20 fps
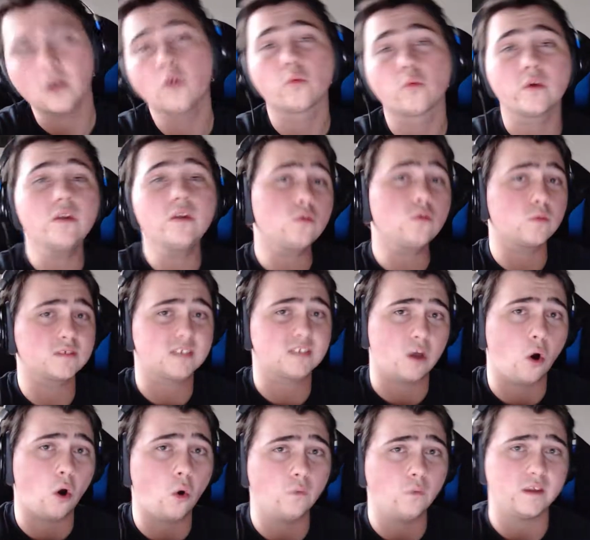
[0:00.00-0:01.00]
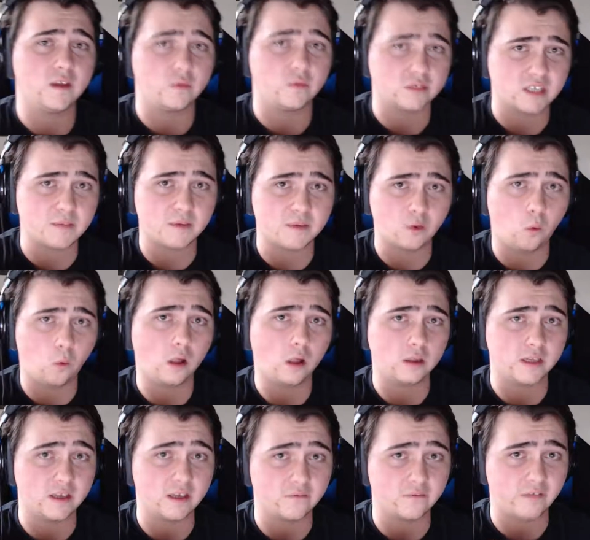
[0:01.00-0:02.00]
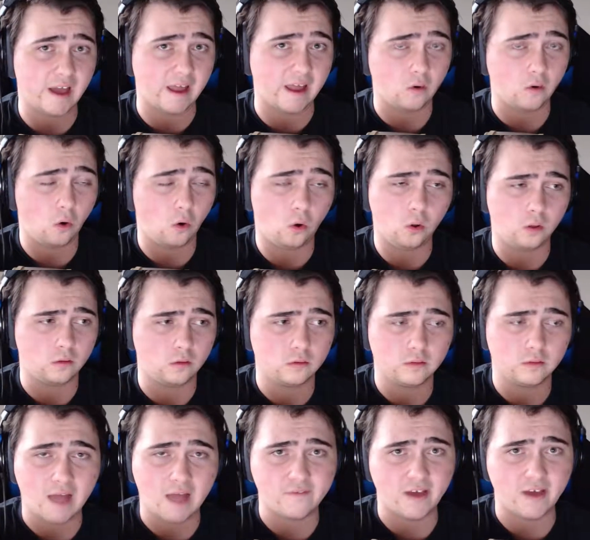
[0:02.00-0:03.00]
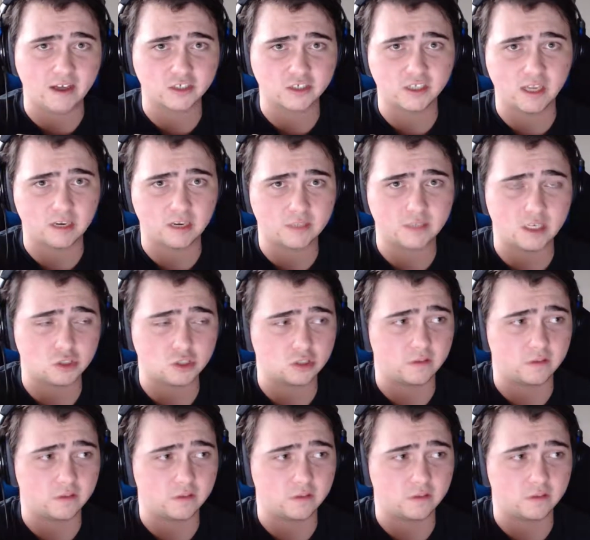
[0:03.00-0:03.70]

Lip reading: Ryuk was the only redeeming quality of that whole live action adaptation.